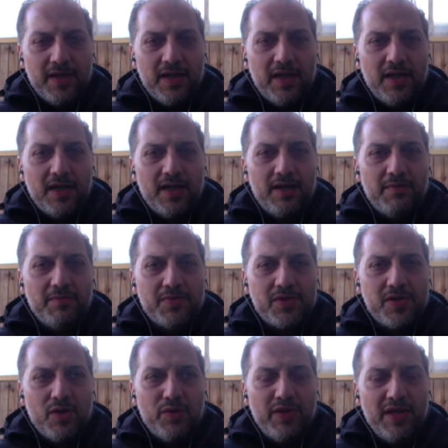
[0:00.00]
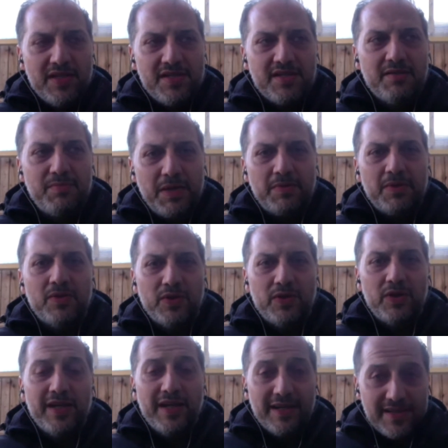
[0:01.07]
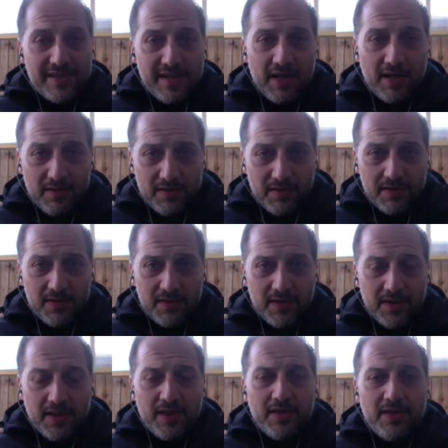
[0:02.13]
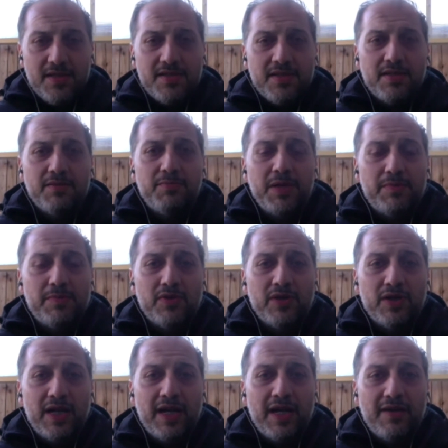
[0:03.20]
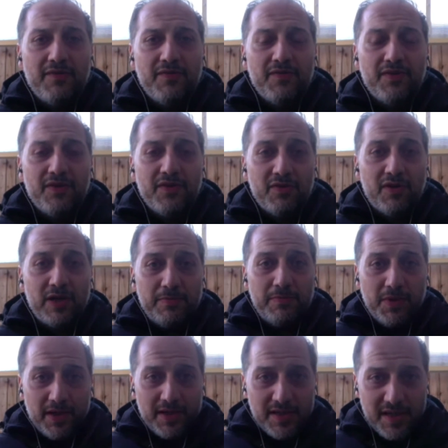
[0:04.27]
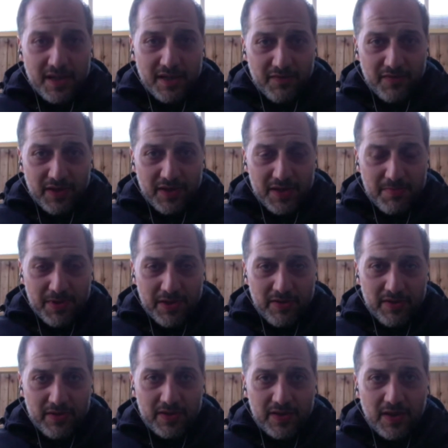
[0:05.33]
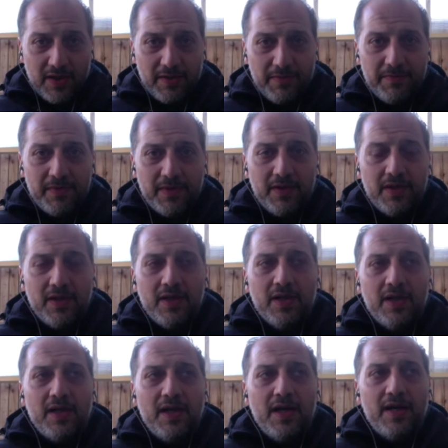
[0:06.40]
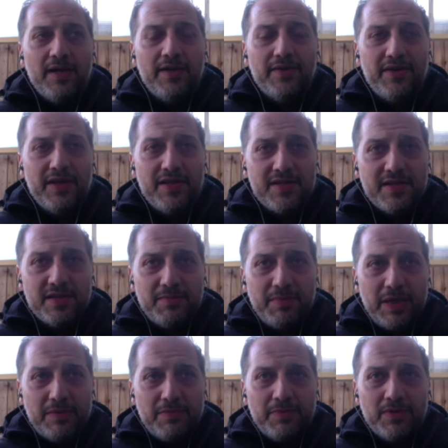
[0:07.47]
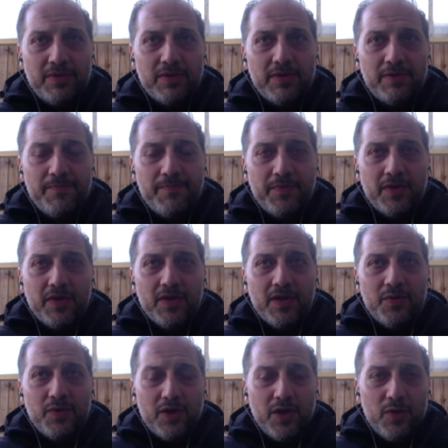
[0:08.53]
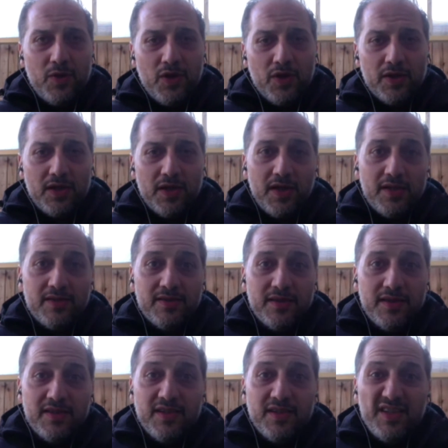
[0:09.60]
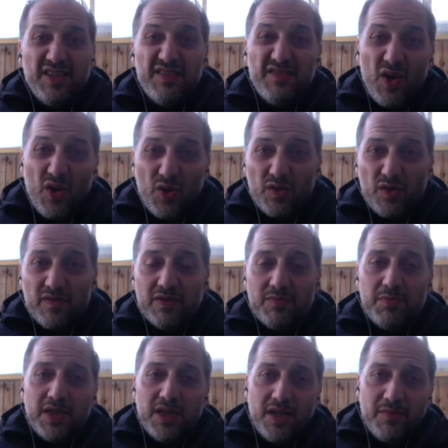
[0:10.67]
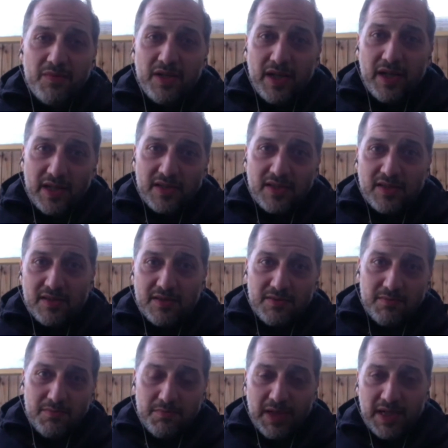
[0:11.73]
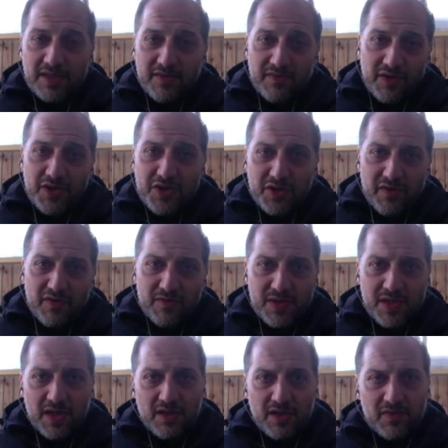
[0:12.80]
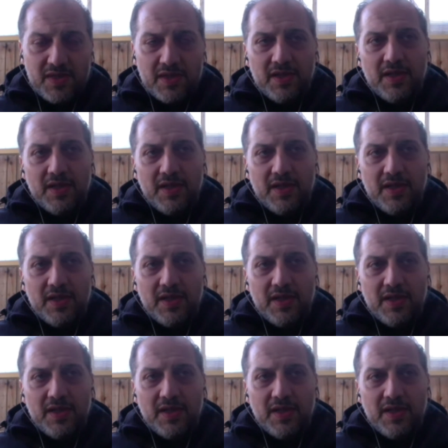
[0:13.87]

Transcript: Um, so these are the people who are going to excel. Right. These are the people who are going to have the right mindset for this period of time. And these are the people who will go on and, and, and evolve and become the next better version of themselves.